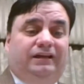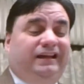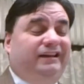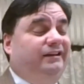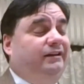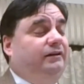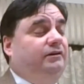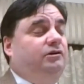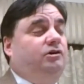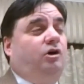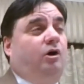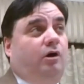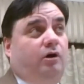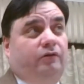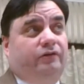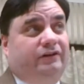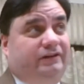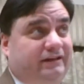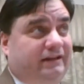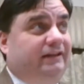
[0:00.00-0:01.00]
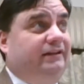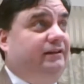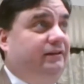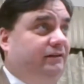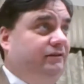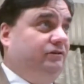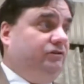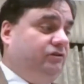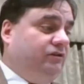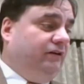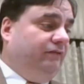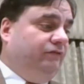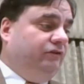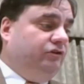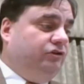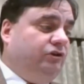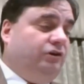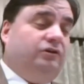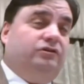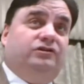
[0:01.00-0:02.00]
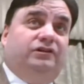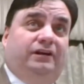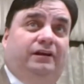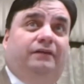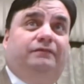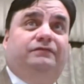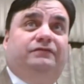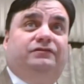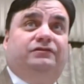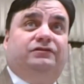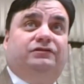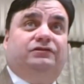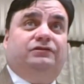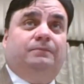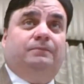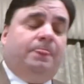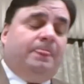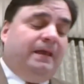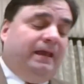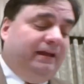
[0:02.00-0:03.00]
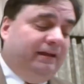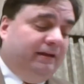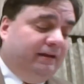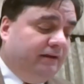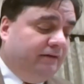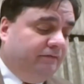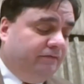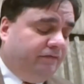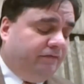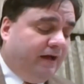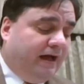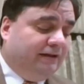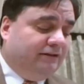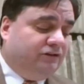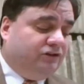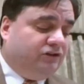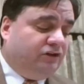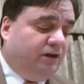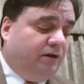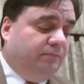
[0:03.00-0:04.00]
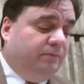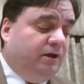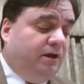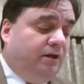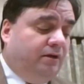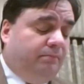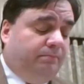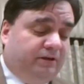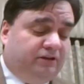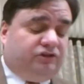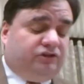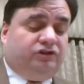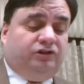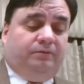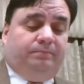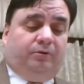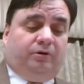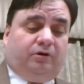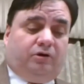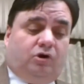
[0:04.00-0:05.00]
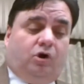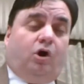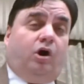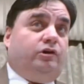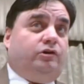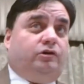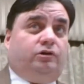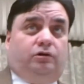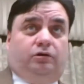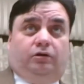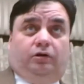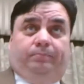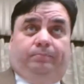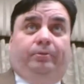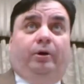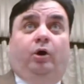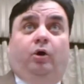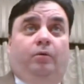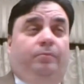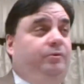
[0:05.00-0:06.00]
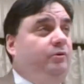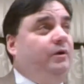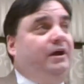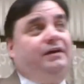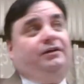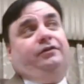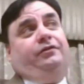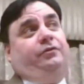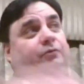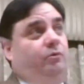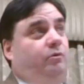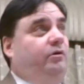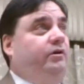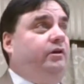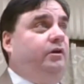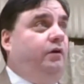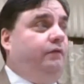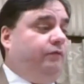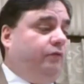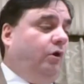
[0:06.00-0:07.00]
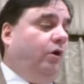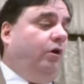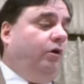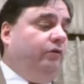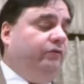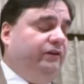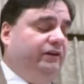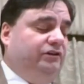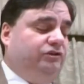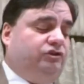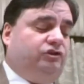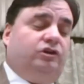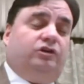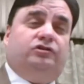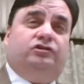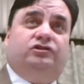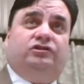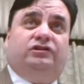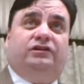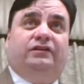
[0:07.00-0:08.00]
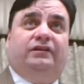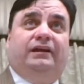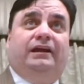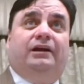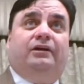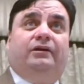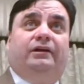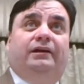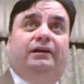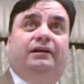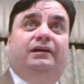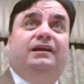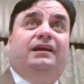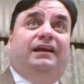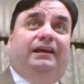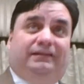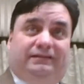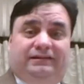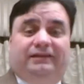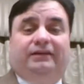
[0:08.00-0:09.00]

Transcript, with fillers: He didn't call the deacons of the church at Ephesus. He didn't find some bishop or cardinal or pope who had authority over all these churches in the area and